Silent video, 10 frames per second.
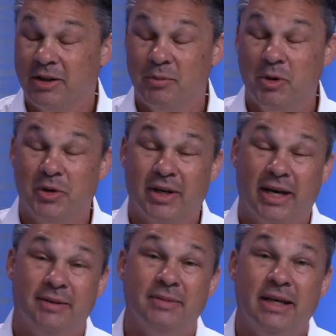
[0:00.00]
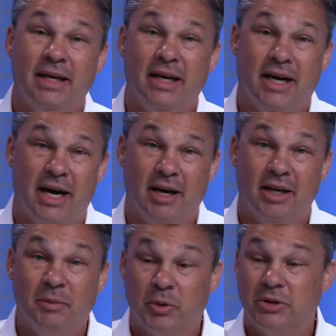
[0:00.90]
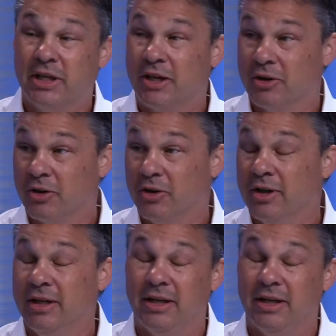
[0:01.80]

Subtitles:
communicate. In particular,